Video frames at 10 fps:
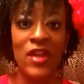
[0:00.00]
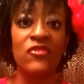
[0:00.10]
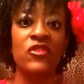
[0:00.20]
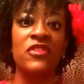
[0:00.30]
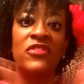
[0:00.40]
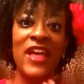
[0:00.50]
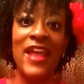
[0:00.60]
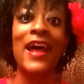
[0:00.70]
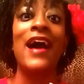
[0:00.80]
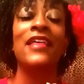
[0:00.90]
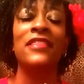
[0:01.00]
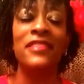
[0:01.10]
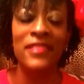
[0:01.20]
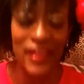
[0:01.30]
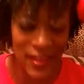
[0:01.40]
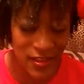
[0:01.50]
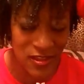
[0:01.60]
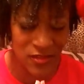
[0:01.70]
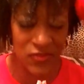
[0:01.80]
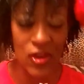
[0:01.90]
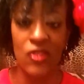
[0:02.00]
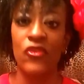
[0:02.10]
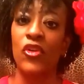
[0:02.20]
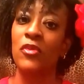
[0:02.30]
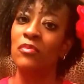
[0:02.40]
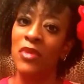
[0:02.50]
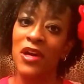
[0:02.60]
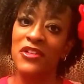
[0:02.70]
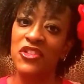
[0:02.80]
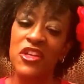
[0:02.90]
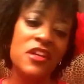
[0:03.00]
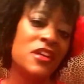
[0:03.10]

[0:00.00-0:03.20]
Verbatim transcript: and for that I thank you very, very much.